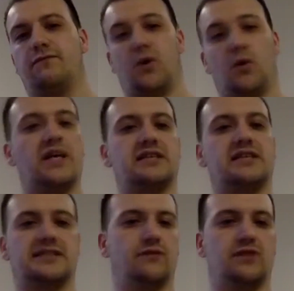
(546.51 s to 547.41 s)

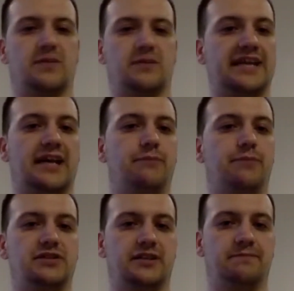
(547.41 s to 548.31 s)
requested several times to get that
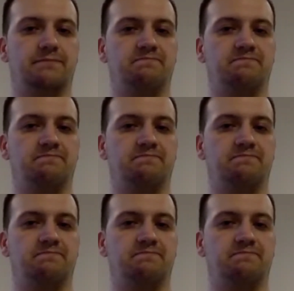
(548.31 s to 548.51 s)
budget.